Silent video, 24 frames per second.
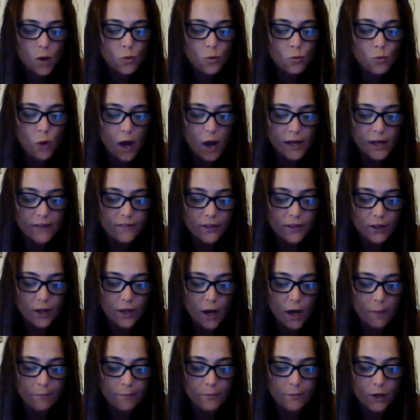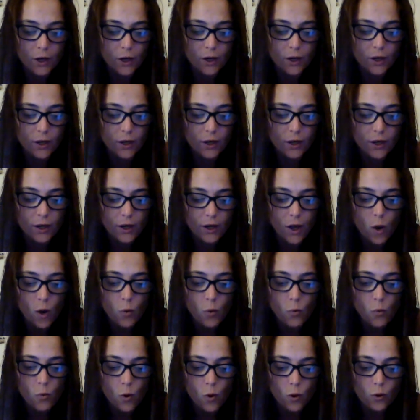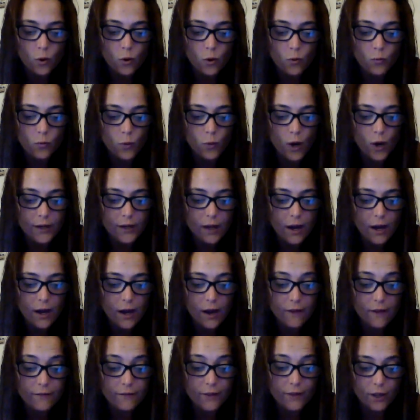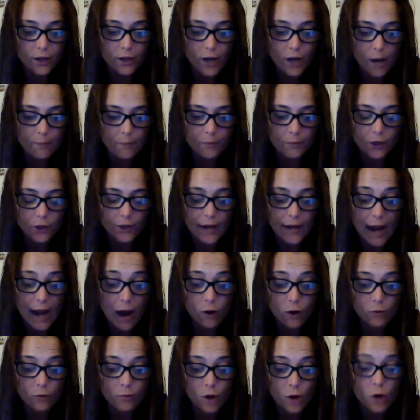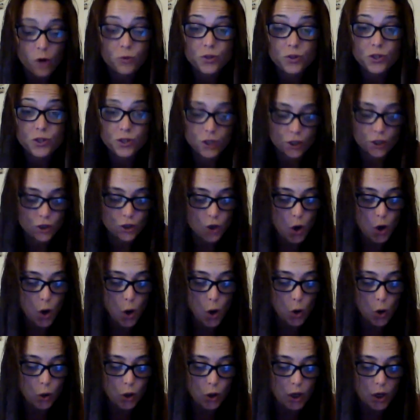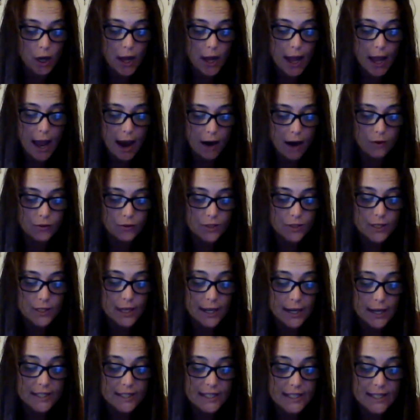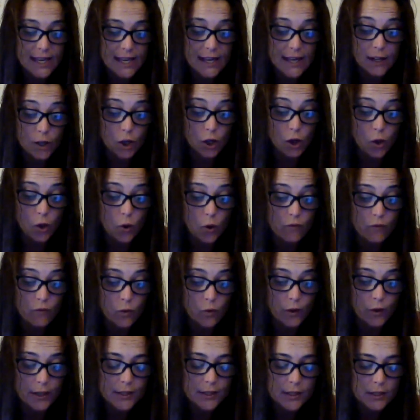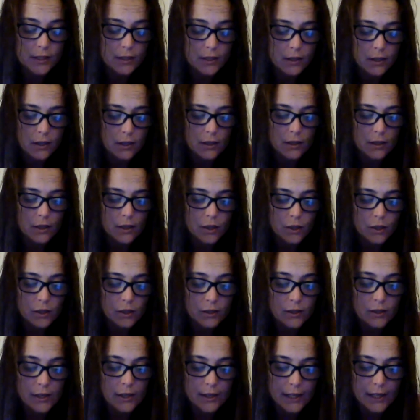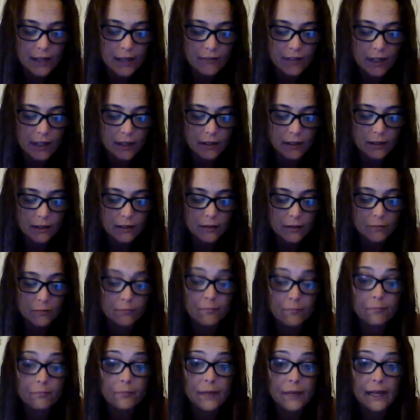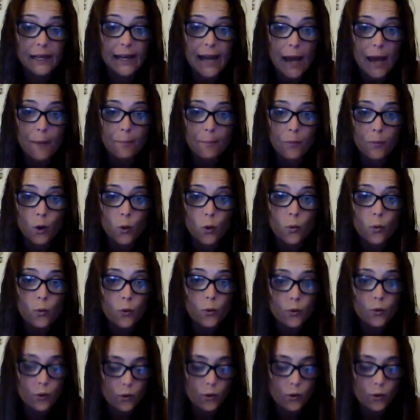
One of the number one of the number now approached the dog house and said in a low voice, Good evening, Melampo.